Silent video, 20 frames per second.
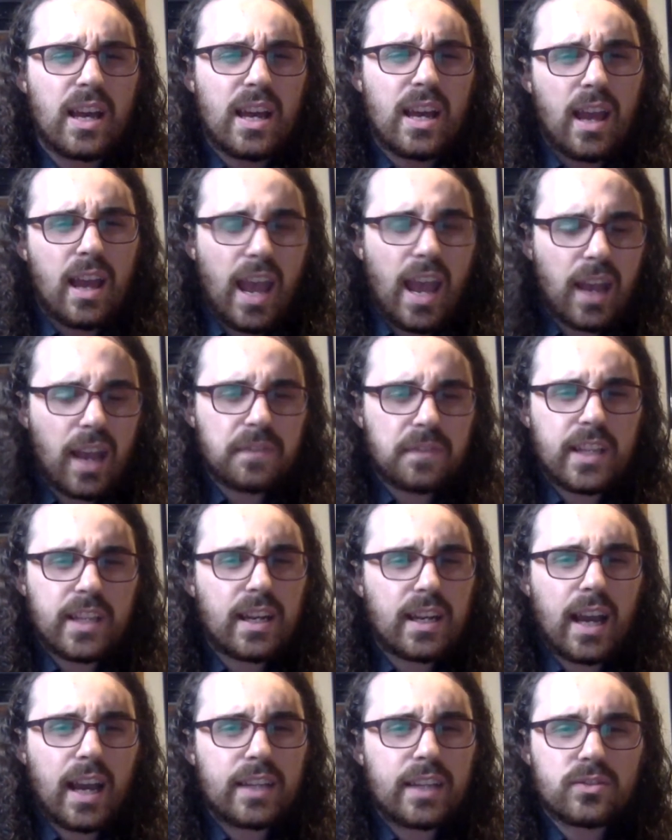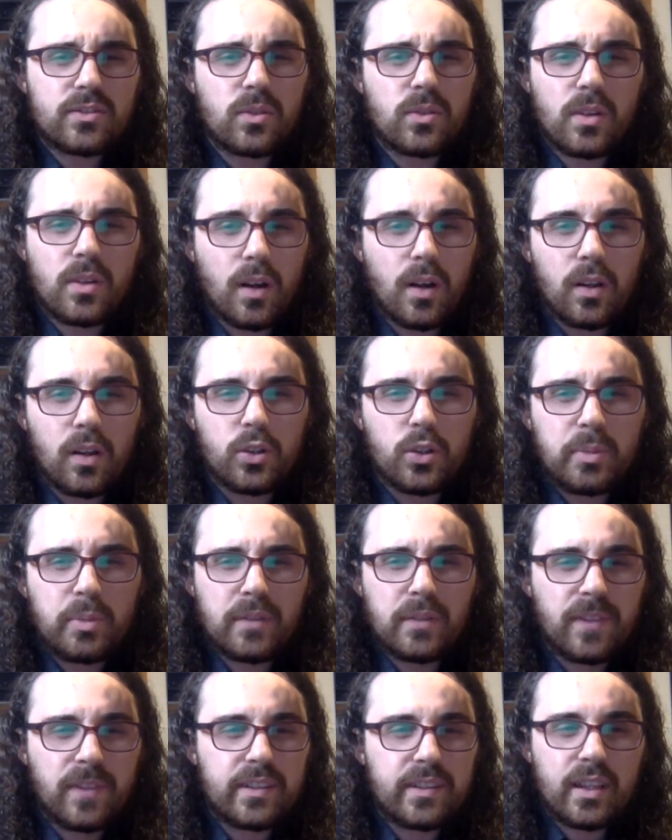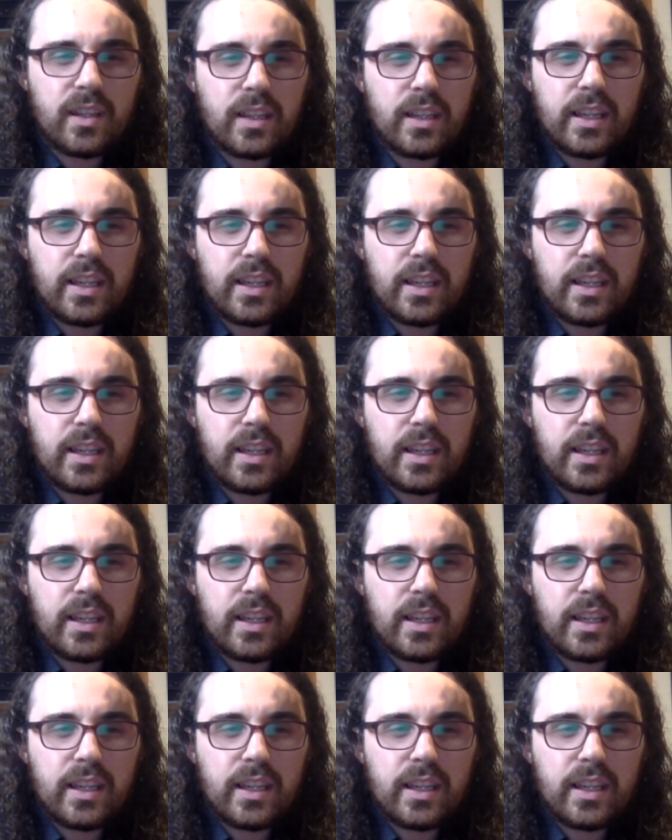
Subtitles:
half-dead high school girl who'd been physically